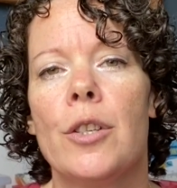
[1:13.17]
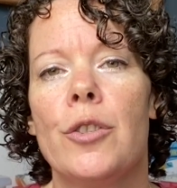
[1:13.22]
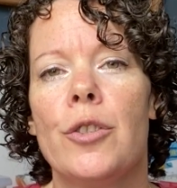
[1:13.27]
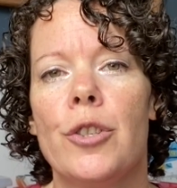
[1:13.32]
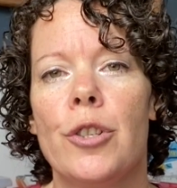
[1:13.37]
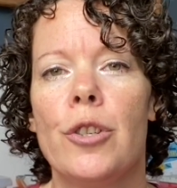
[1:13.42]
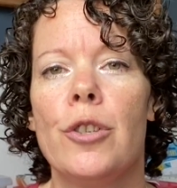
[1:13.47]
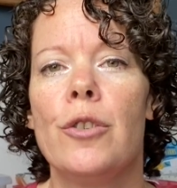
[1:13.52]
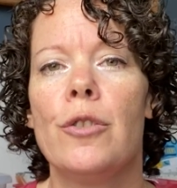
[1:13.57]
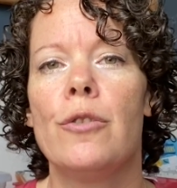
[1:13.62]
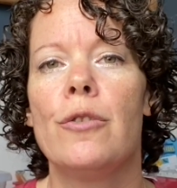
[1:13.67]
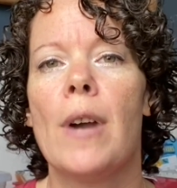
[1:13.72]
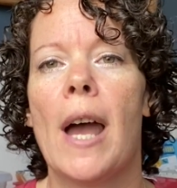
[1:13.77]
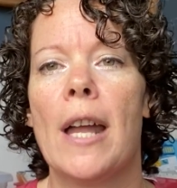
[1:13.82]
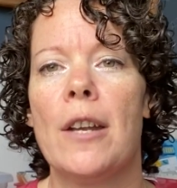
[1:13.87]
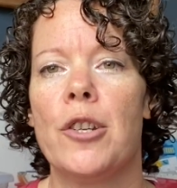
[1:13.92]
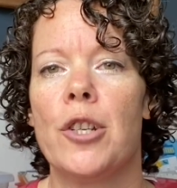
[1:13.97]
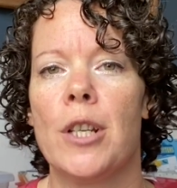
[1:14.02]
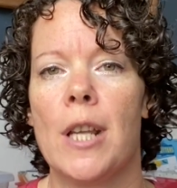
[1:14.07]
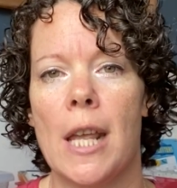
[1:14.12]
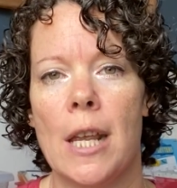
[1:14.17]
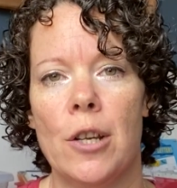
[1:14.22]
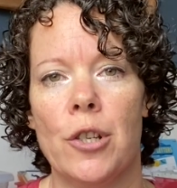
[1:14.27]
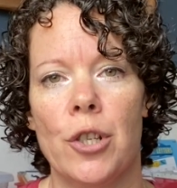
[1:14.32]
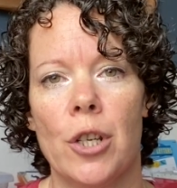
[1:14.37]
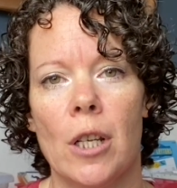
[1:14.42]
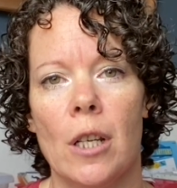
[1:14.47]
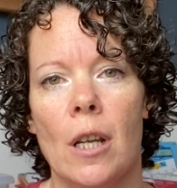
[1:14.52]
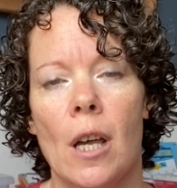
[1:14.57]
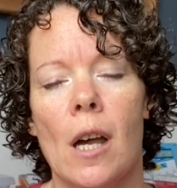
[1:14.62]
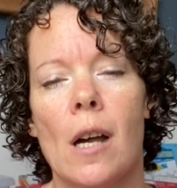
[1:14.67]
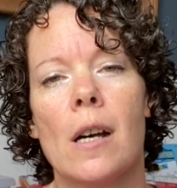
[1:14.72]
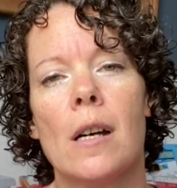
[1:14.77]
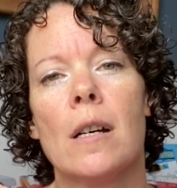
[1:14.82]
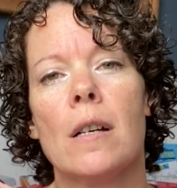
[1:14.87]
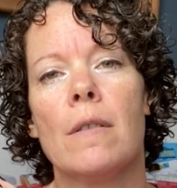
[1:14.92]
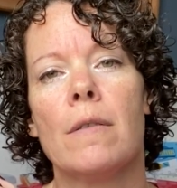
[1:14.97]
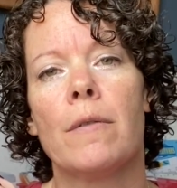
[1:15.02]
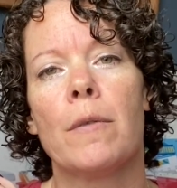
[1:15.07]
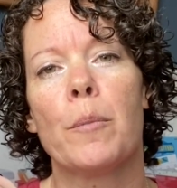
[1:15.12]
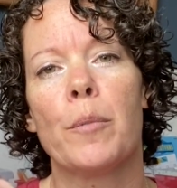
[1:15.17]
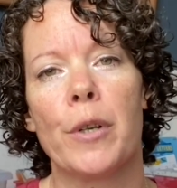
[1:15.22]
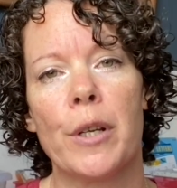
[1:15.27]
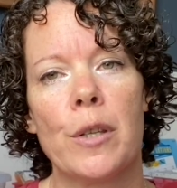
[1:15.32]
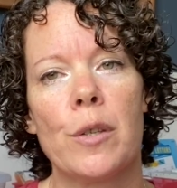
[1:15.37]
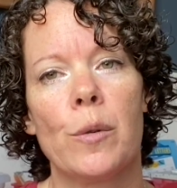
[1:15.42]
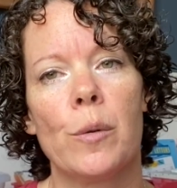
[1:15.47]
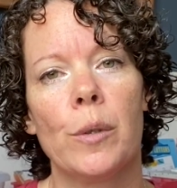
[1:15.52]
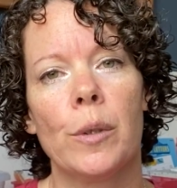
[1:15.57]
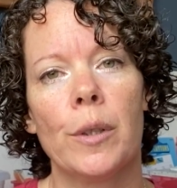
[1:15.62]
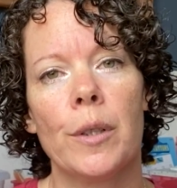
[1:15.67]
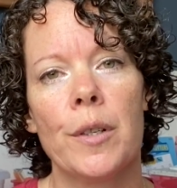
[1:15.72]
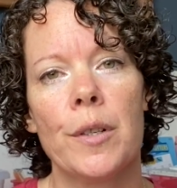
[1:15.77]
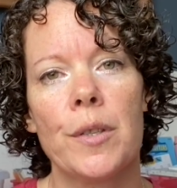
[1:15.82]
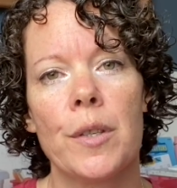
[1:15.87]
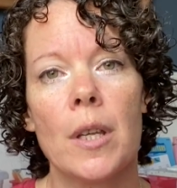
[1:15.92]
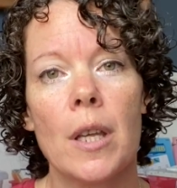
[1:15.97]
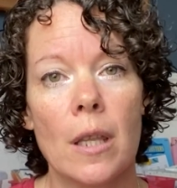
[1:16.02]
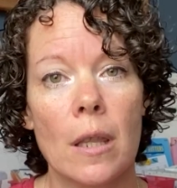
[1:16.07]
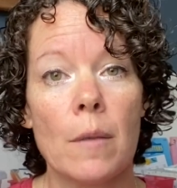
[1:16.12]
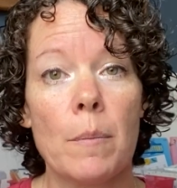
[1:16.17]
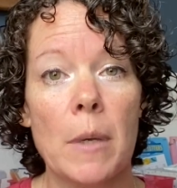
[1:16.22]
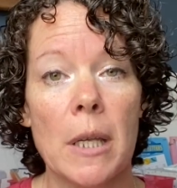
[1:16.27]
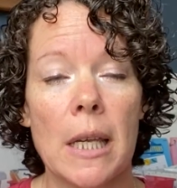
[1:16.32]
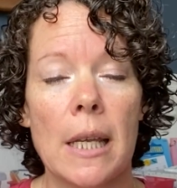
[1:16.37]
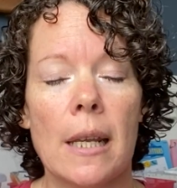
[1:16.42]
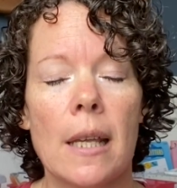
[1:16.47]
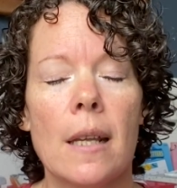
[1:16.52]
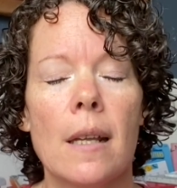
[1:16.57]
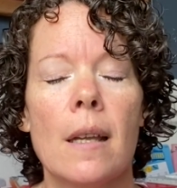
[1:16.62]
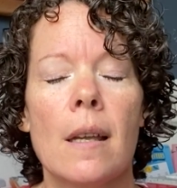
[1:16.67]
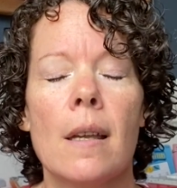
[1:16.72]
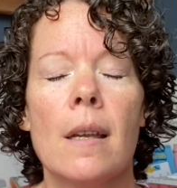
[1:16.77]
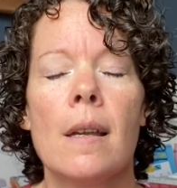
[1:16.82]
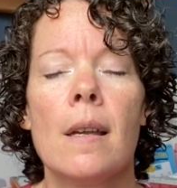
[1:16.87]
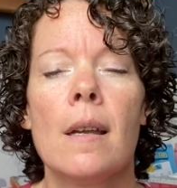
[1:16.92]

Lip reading: to education of preschoolers in the beginning